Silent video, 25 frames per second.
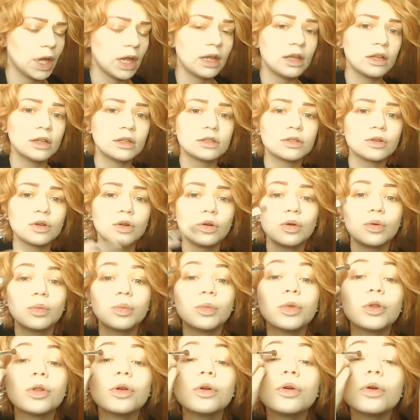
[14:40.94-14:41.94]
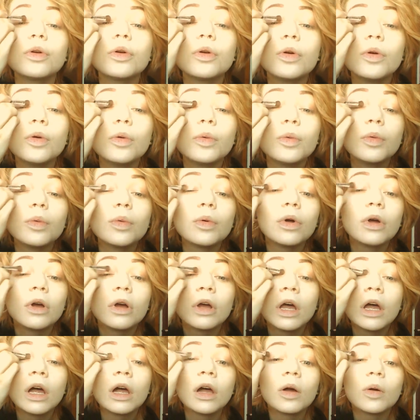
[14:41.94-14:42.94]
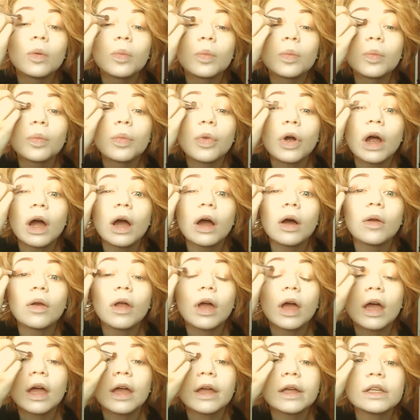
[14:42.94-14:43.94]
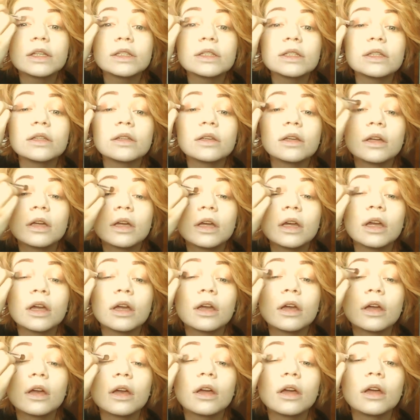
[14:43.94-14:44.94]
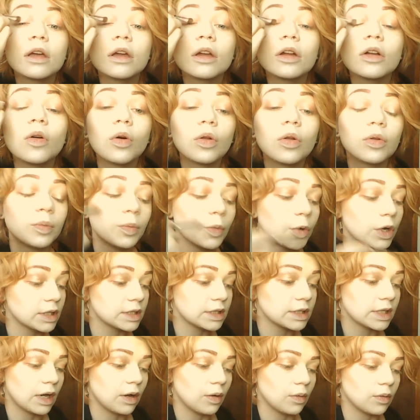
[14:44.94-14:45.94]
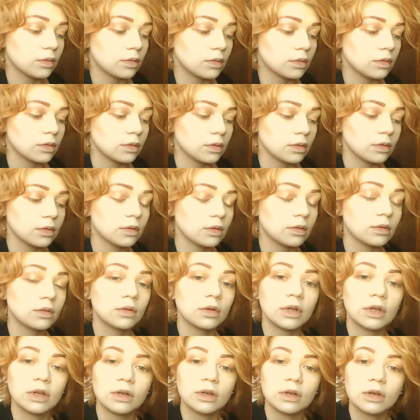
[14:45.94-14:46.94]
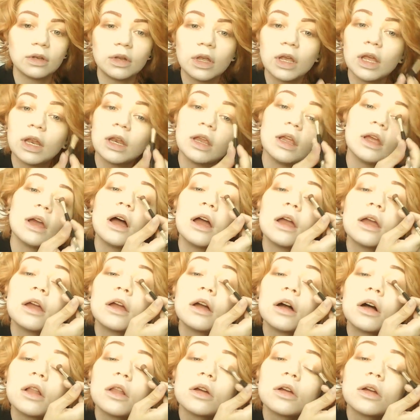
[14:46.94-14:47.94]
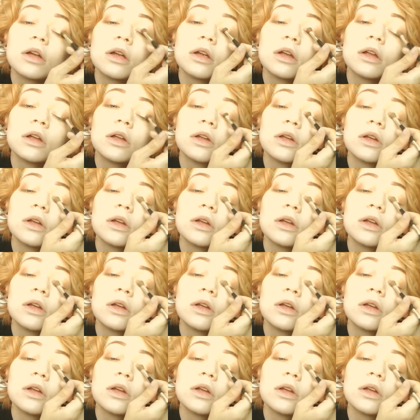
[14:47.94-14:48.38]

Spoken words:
hazel, blue, brown eyes. Gold brings out any eye color.